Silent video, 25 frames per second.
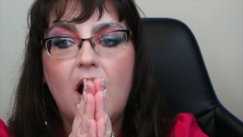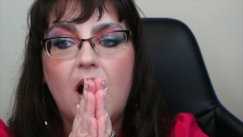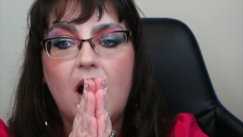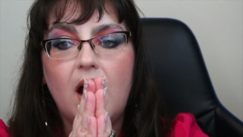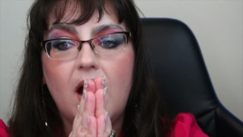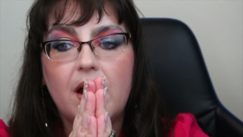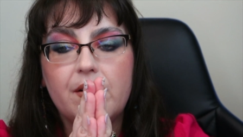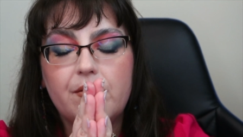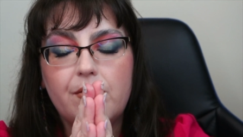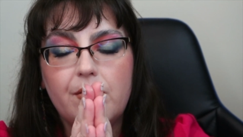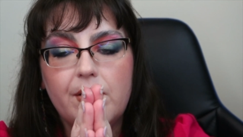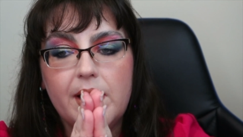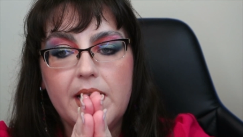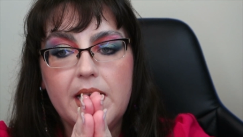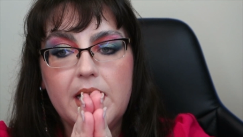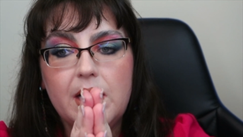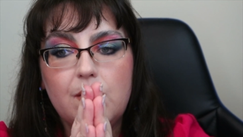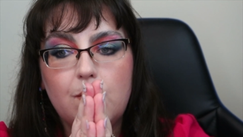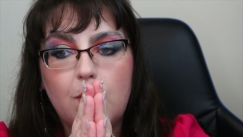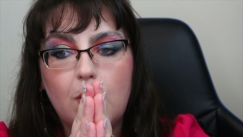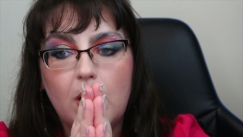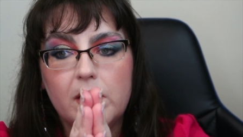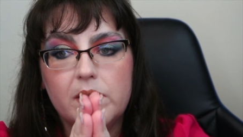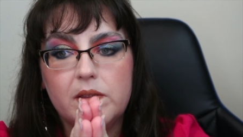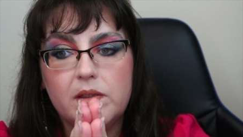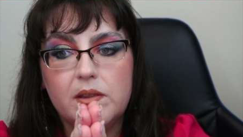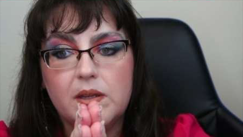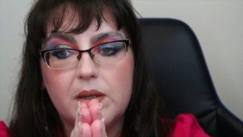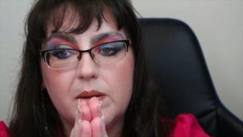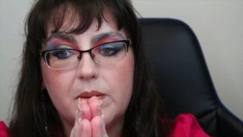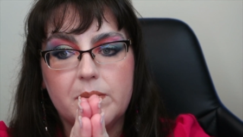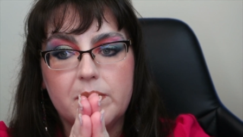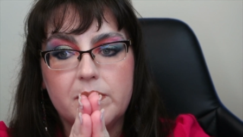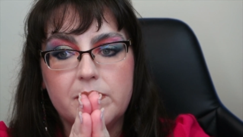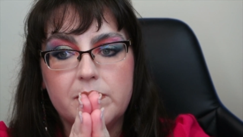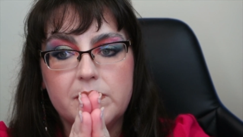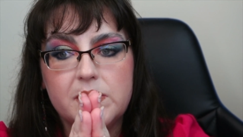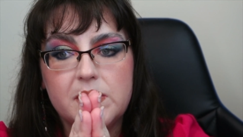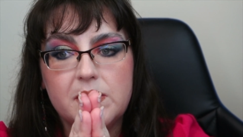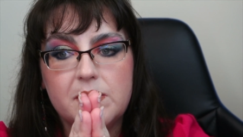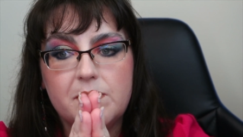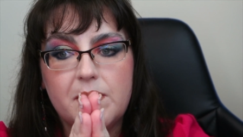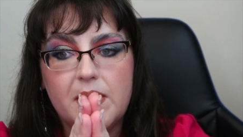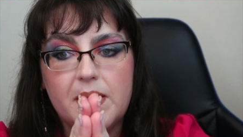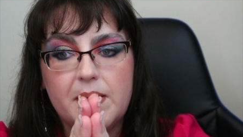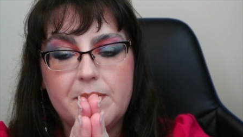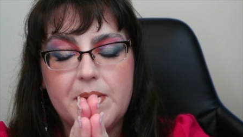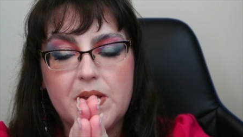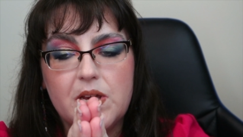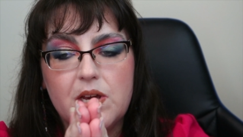I really want them to
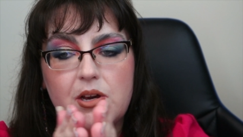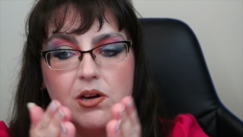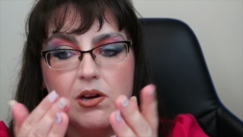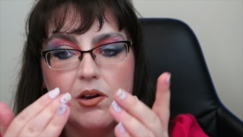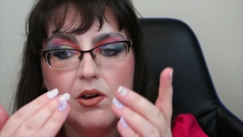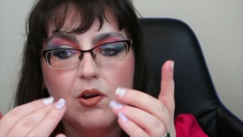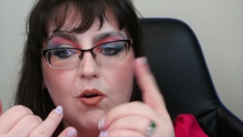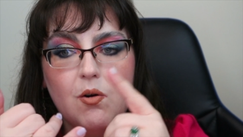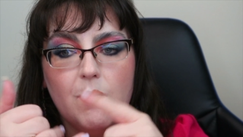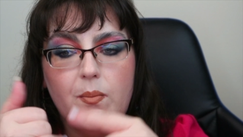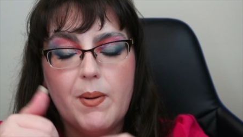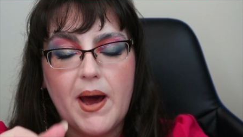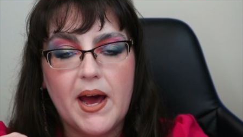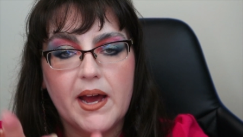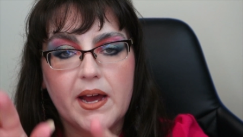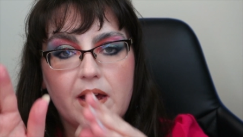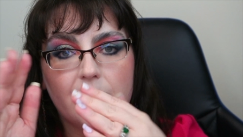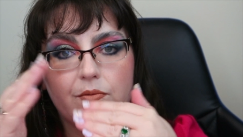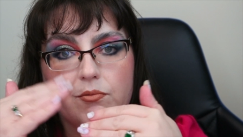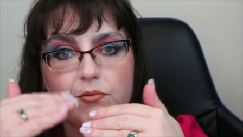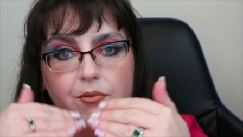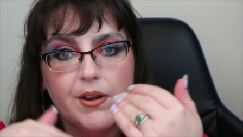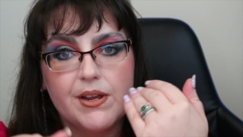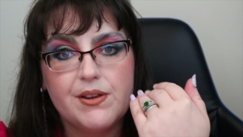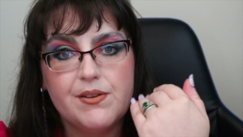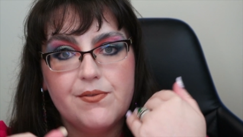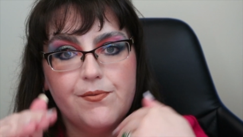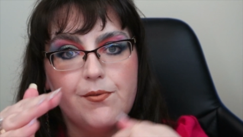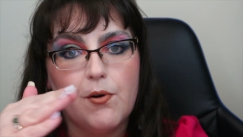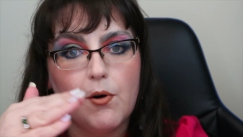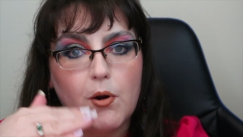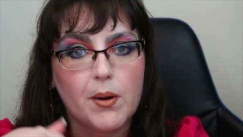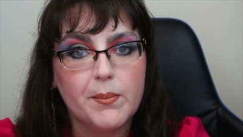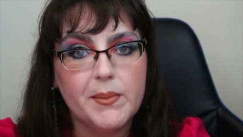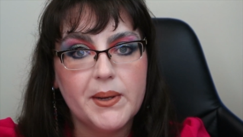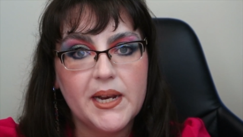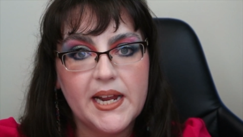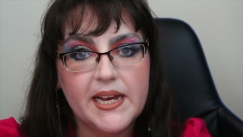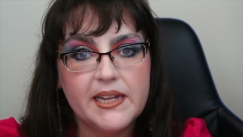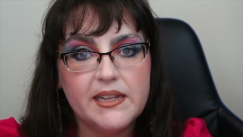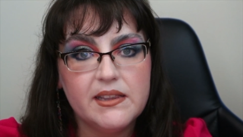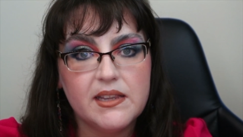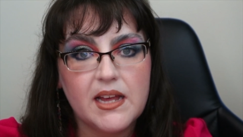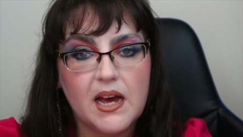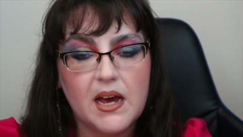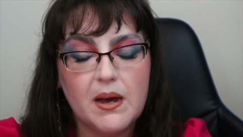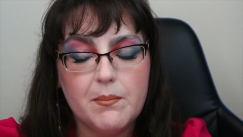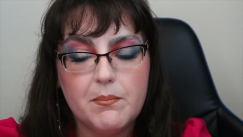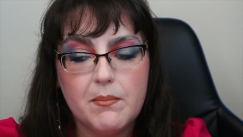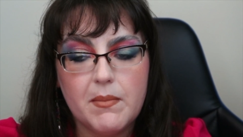maybe go back and reformulate
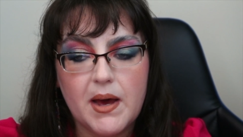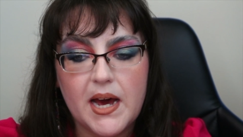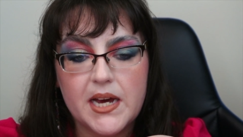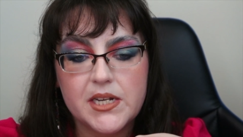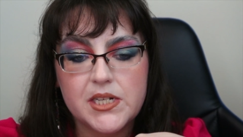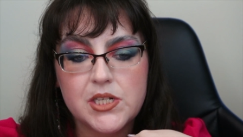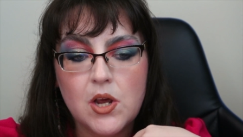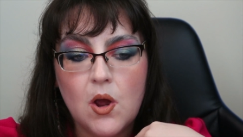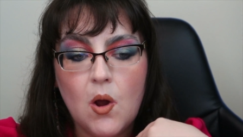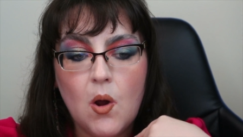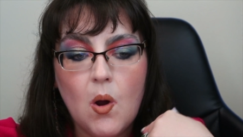that matte,